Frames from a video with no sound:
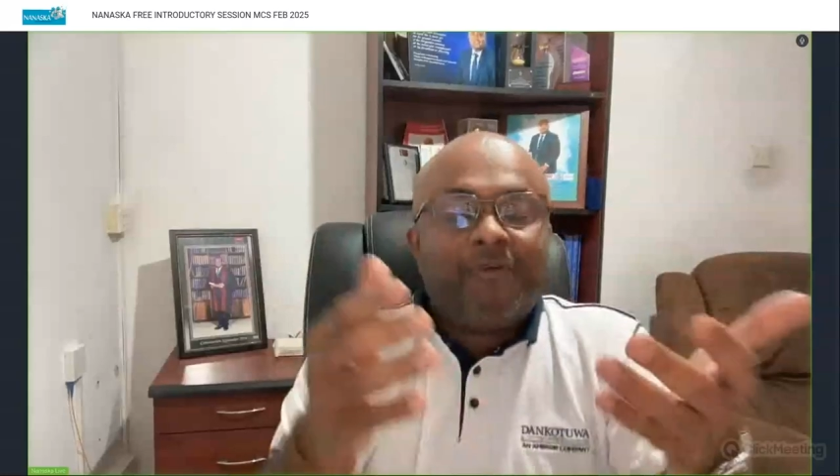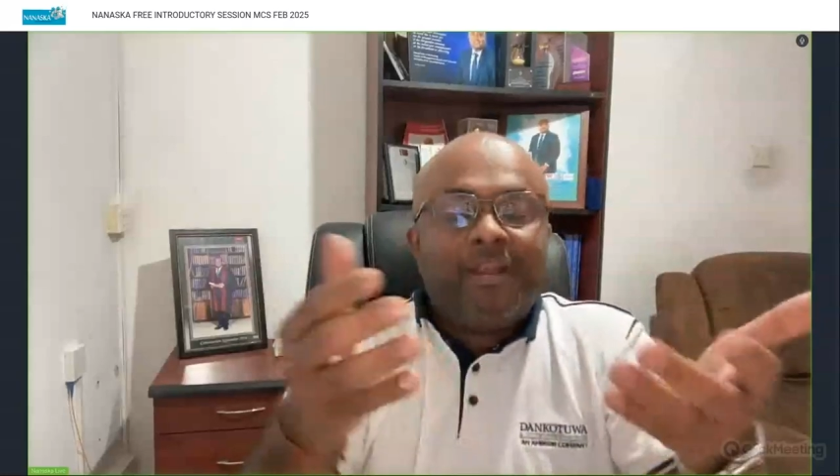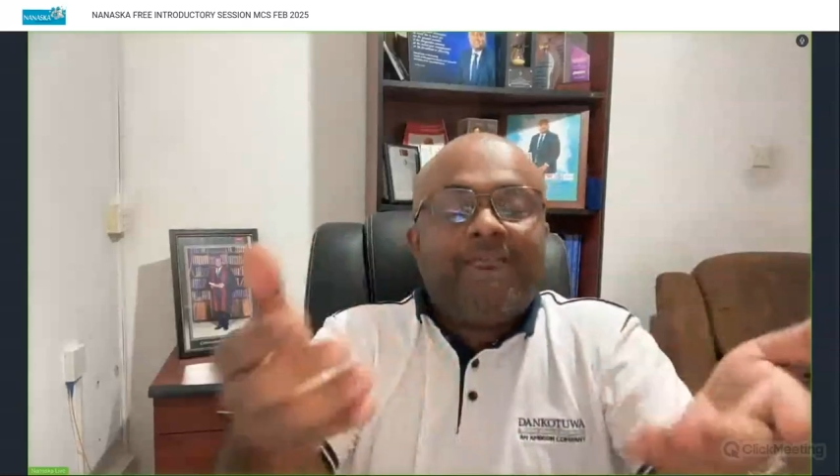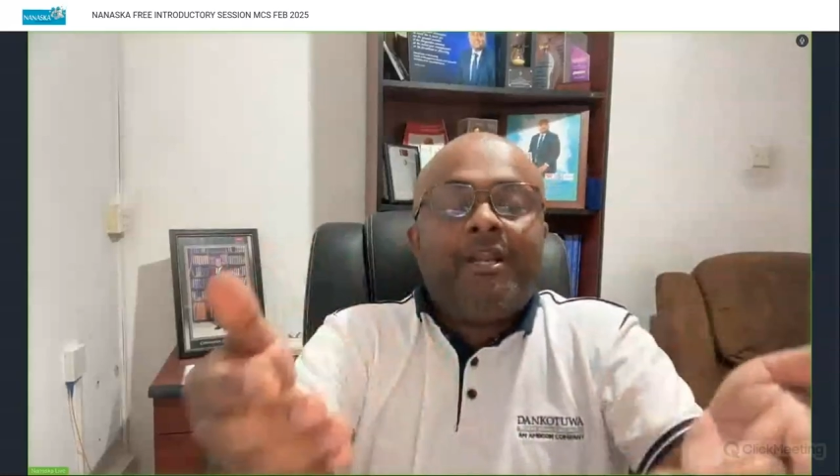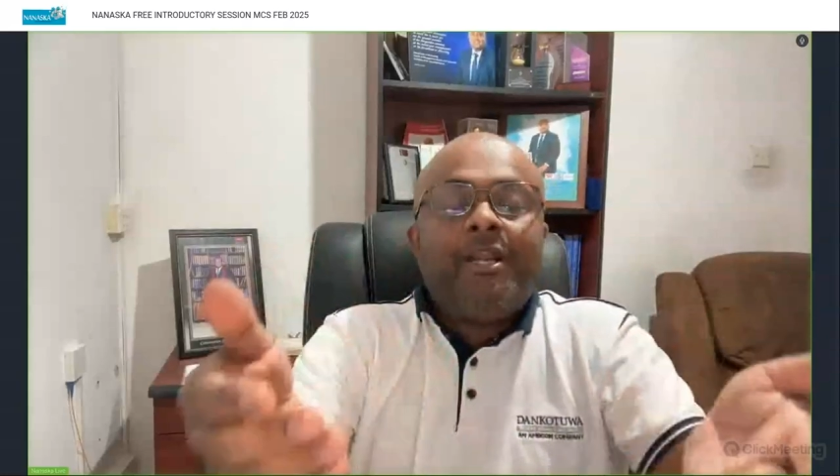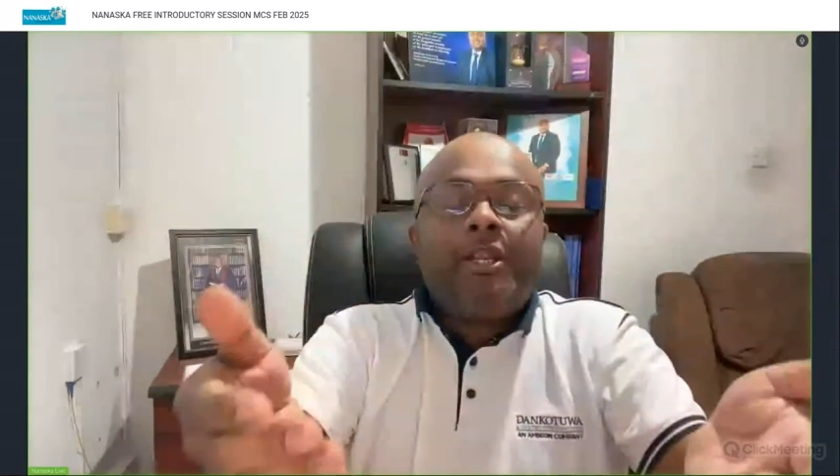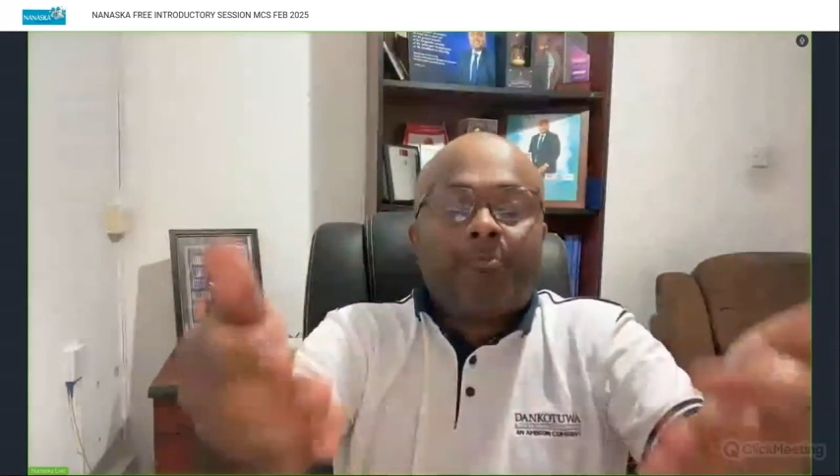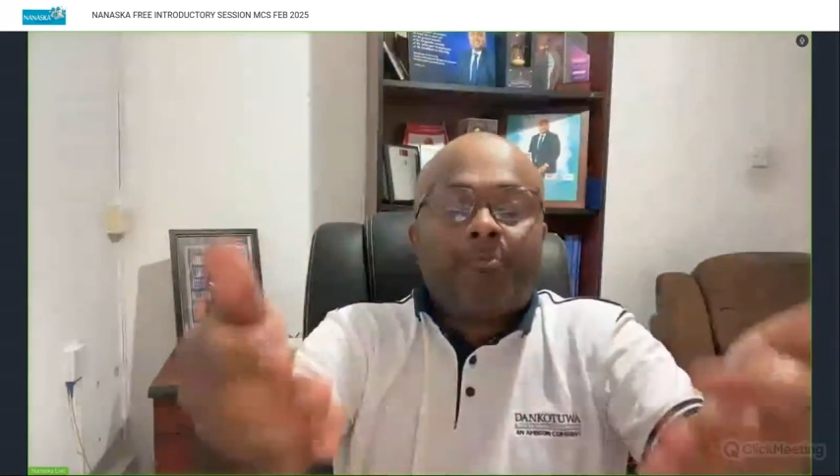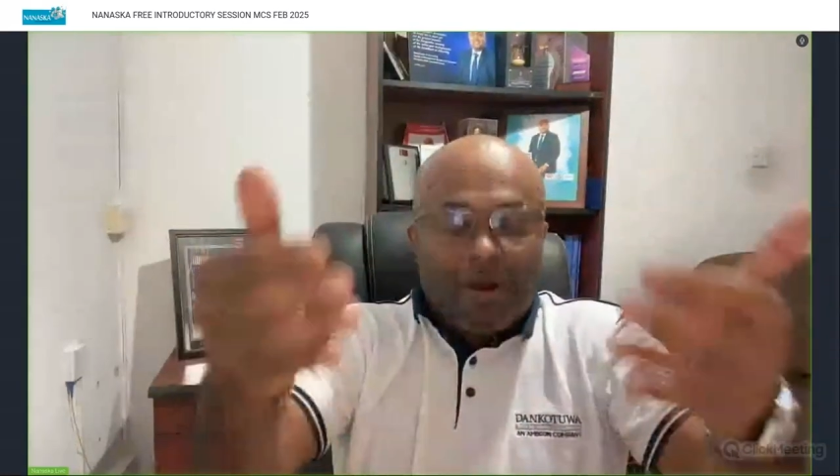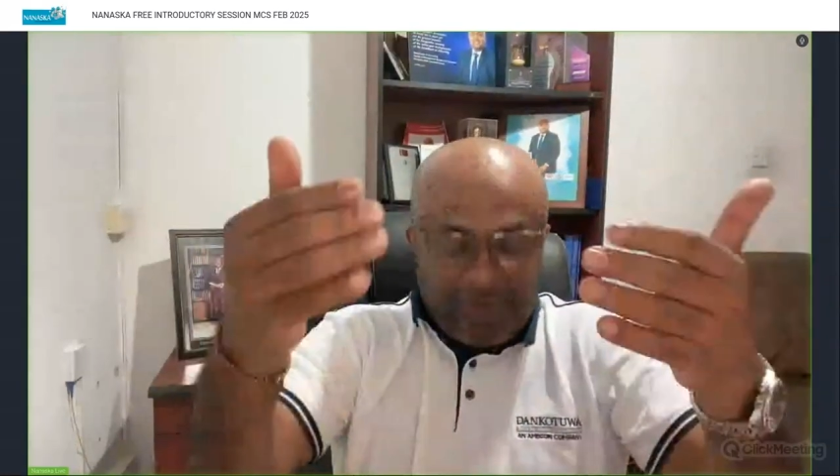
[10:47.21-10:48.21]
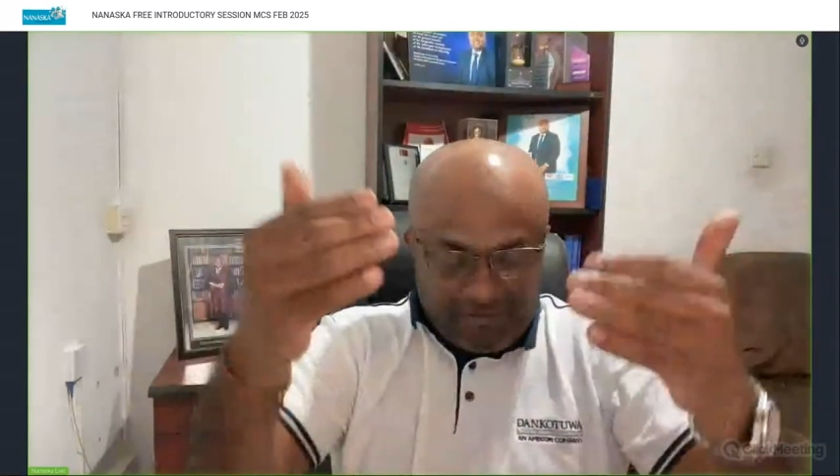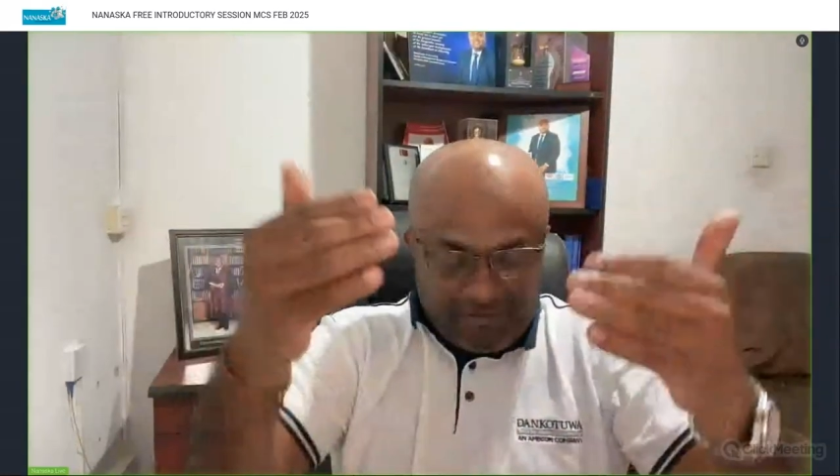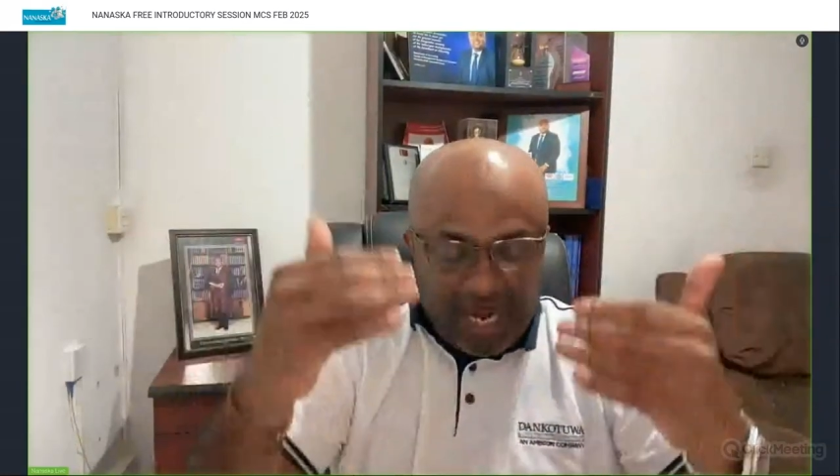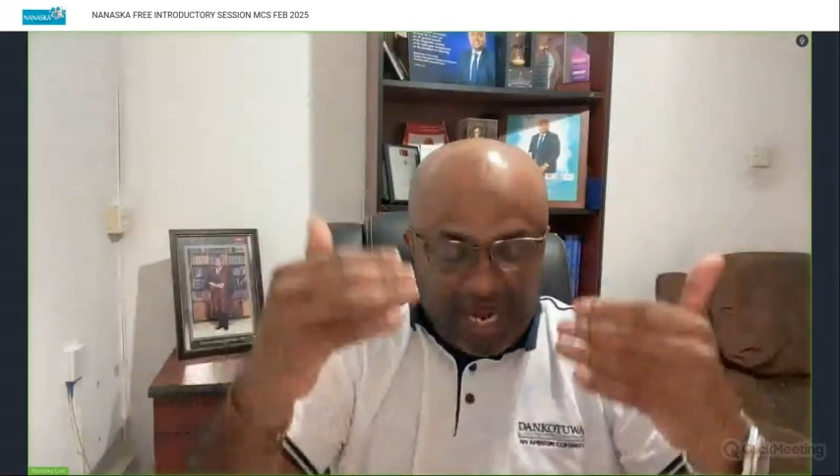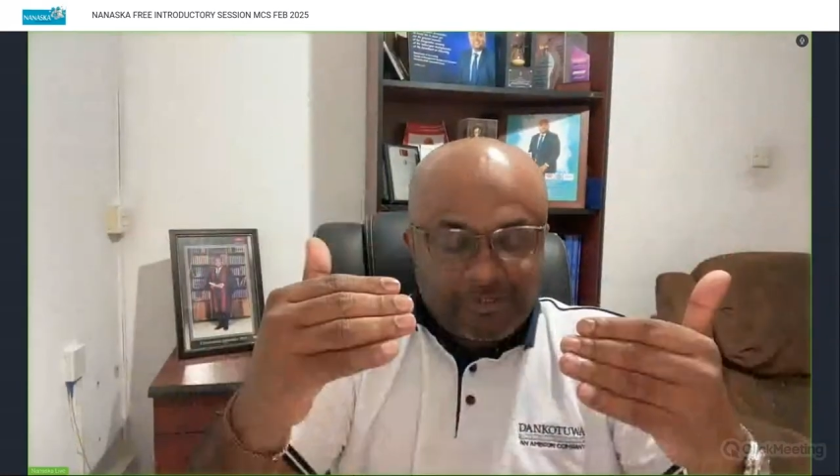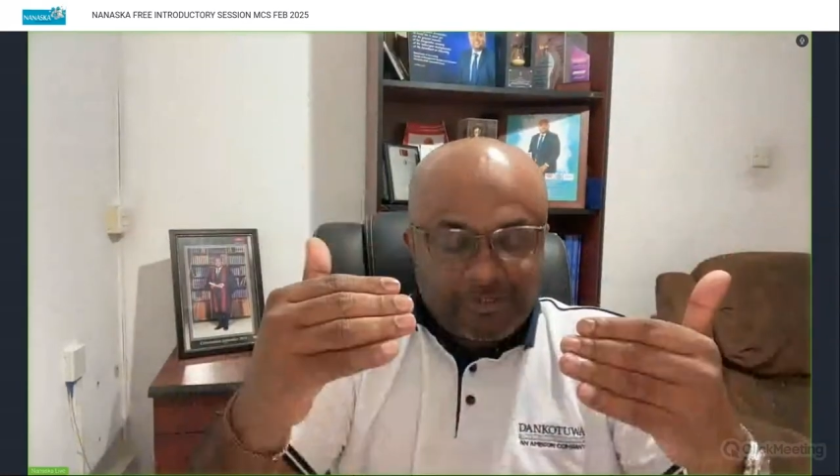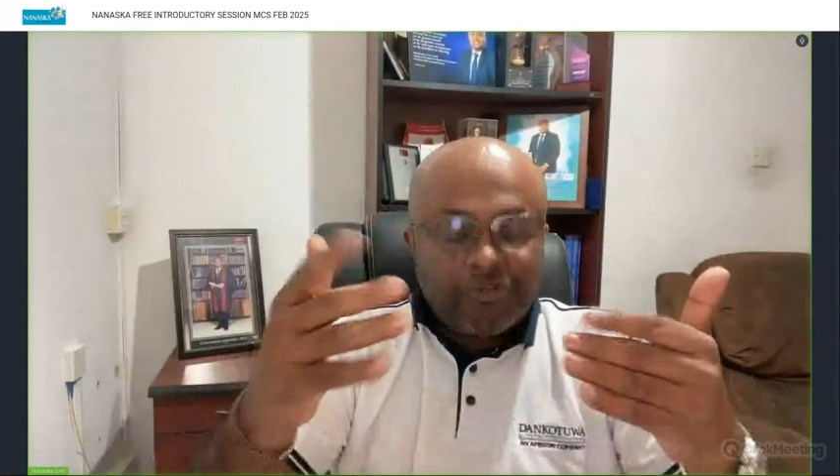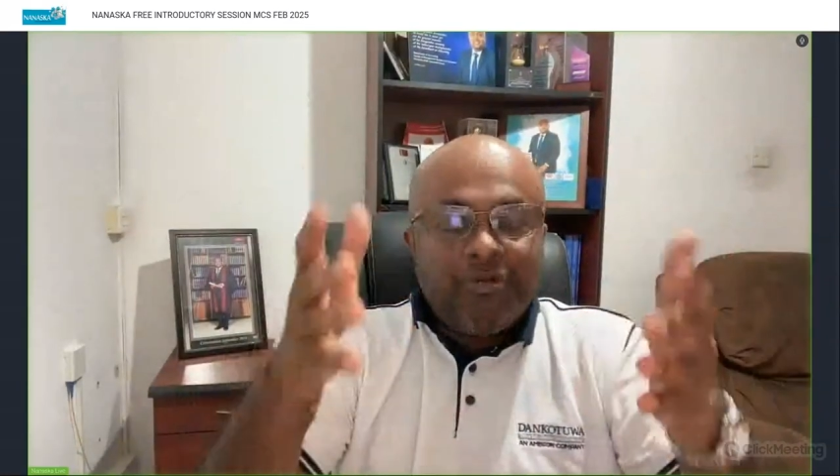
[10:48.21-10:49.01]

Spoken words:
So whenever new problem comes,